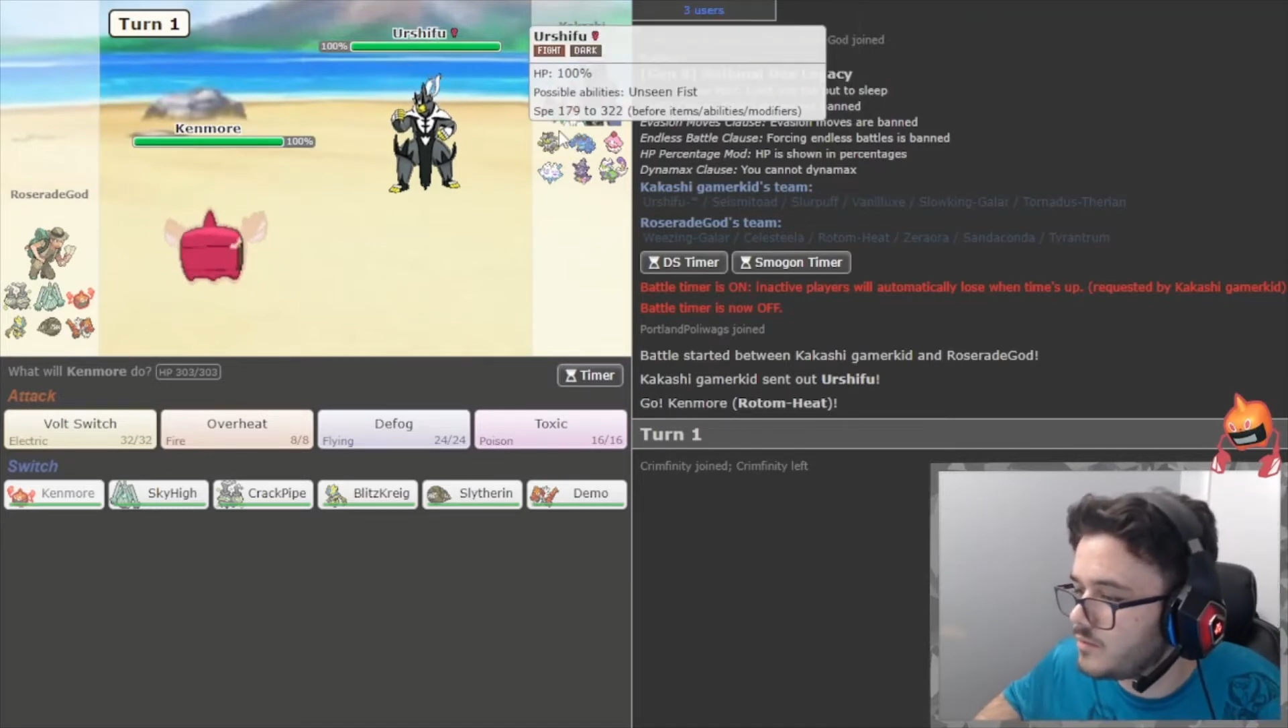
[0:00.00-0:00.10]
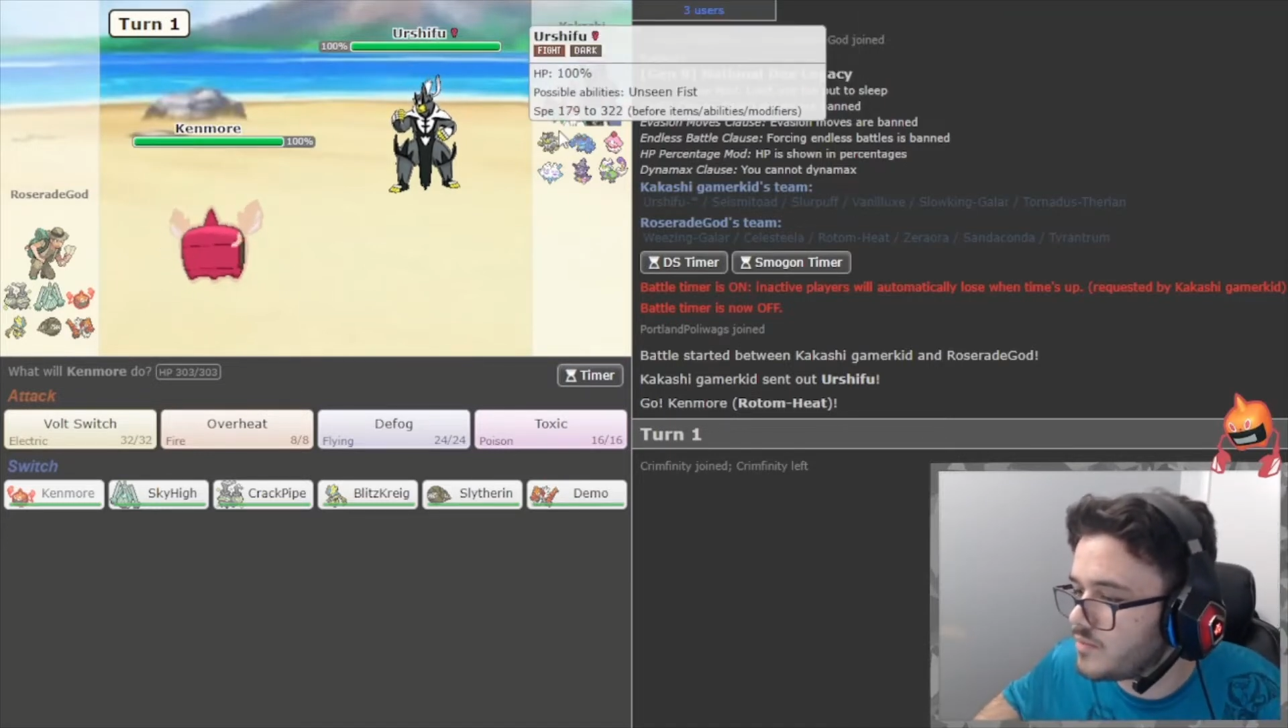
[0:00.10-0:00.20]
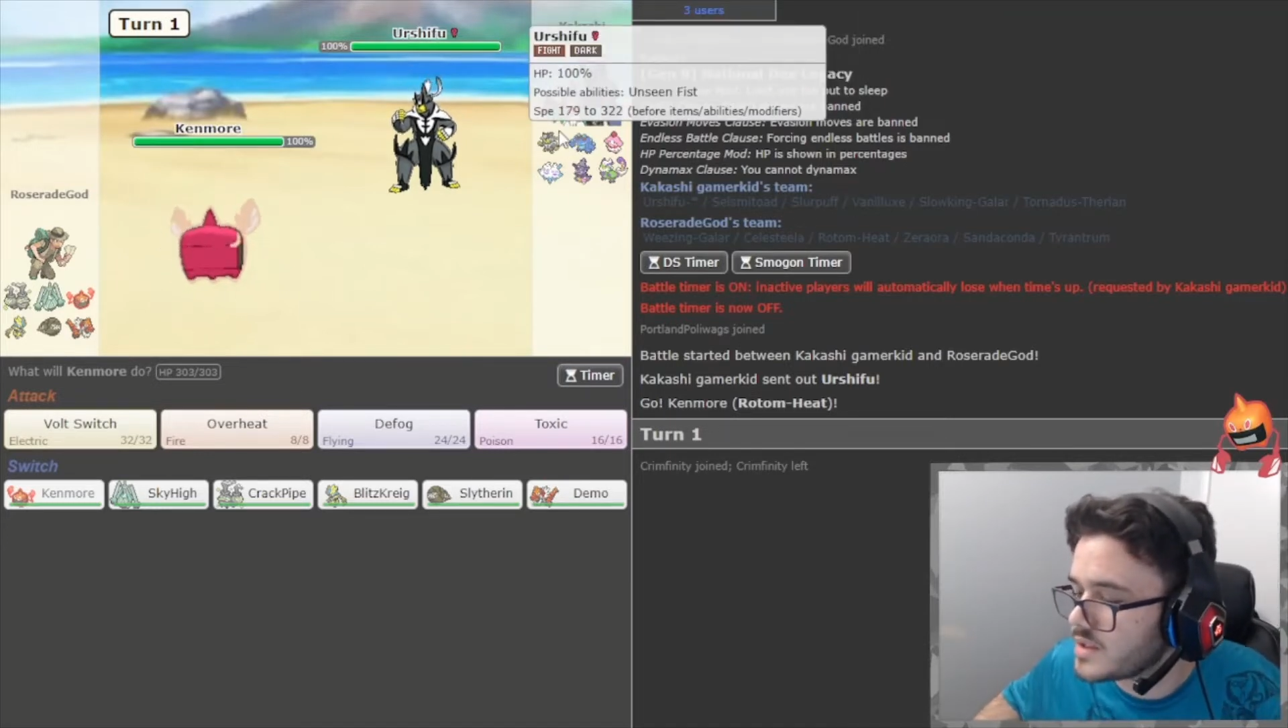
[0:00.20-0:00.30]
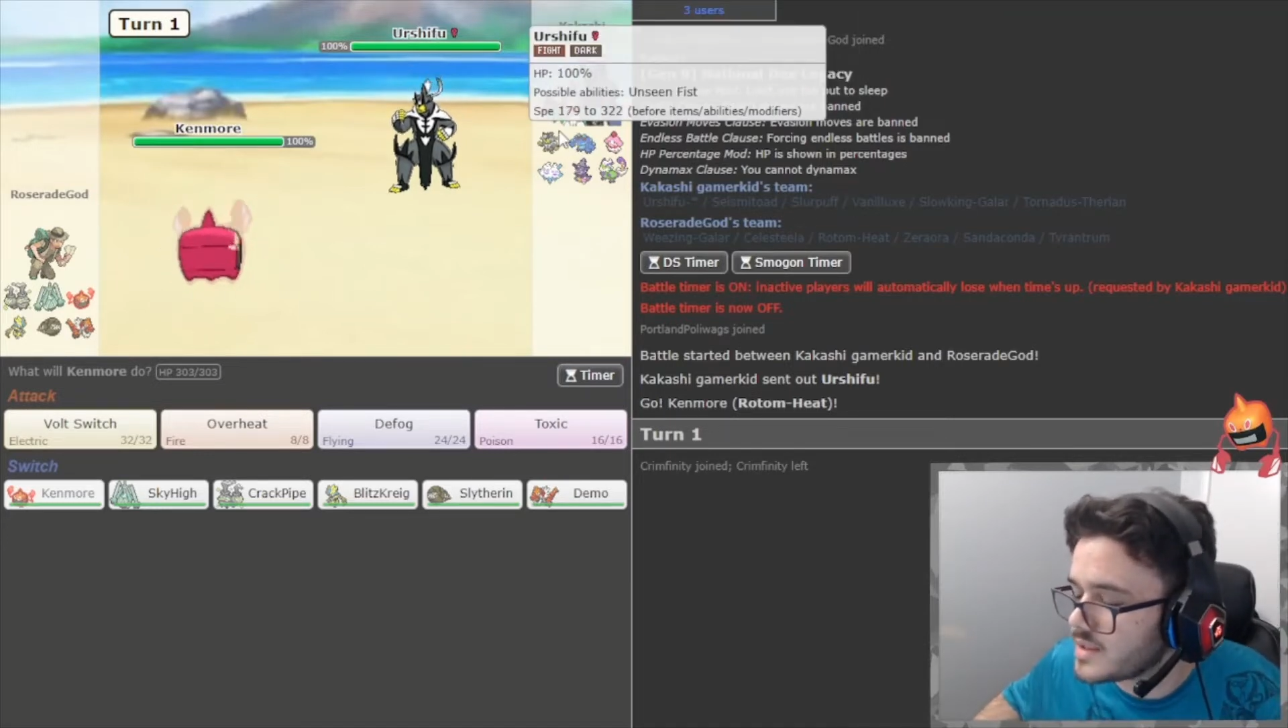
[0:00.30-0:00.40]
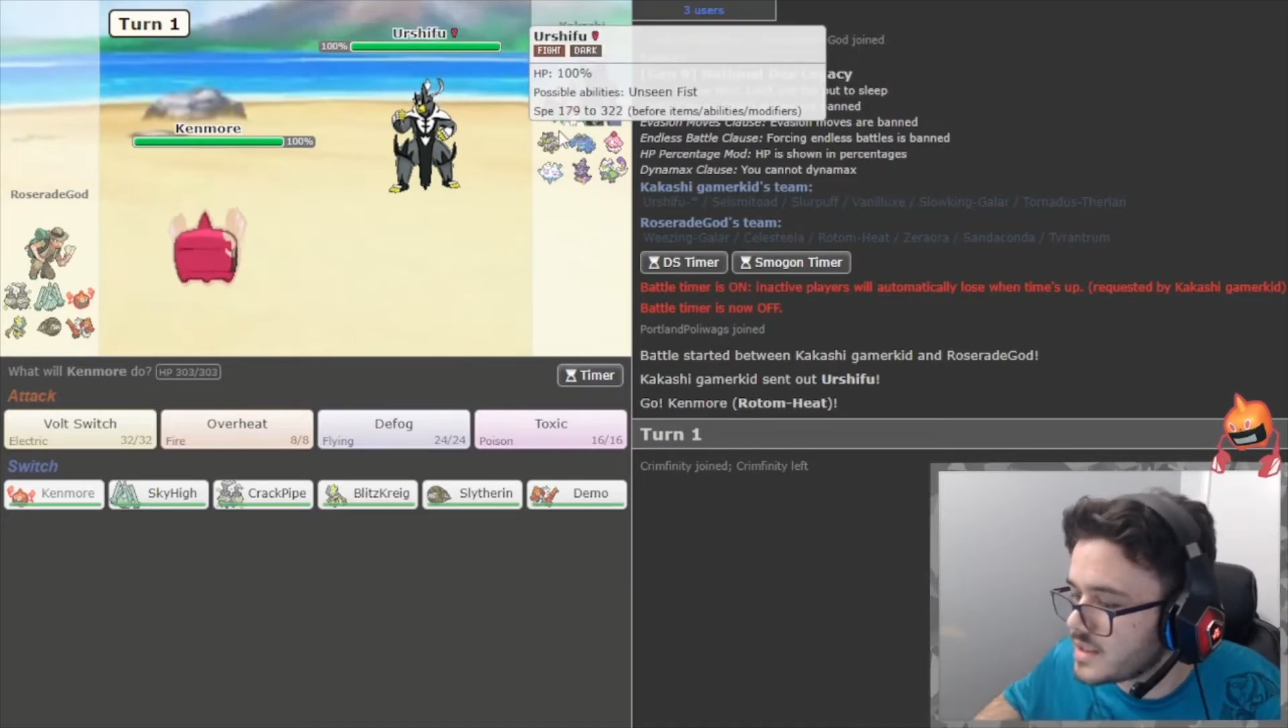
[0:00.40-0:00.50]

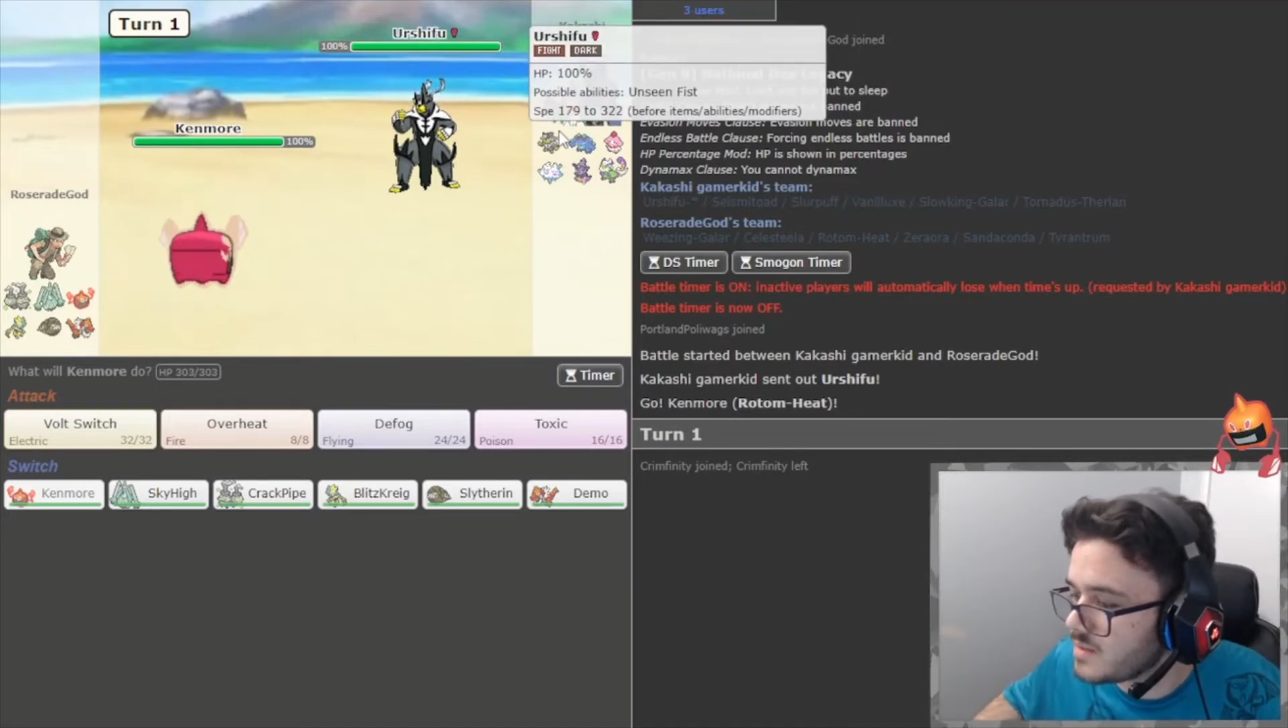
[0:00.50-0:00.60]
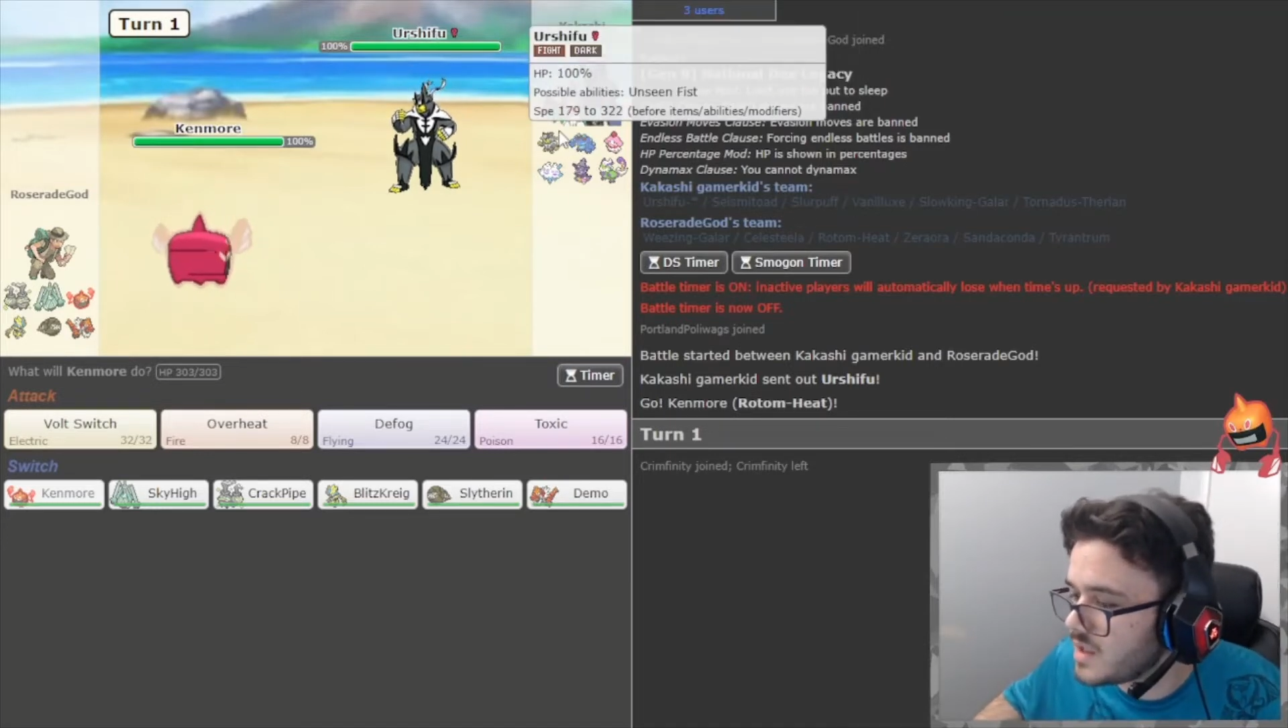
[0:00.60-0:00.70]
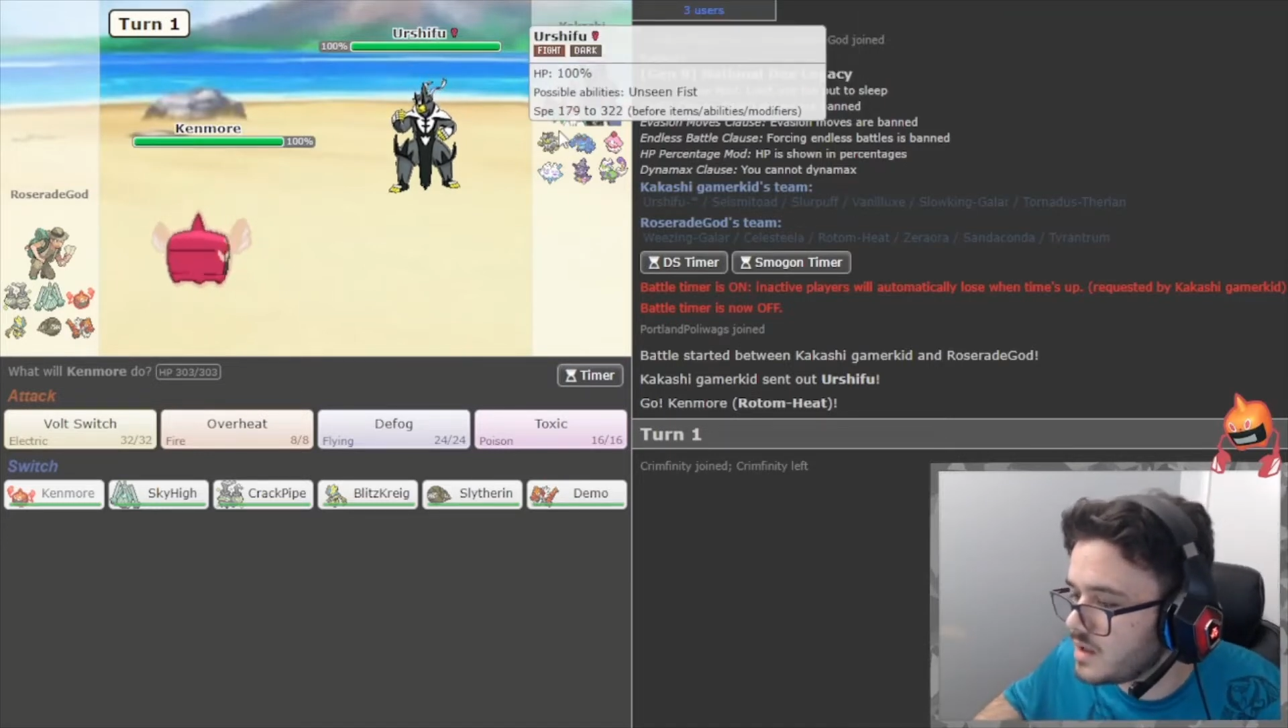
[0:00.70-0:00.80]
predicting me to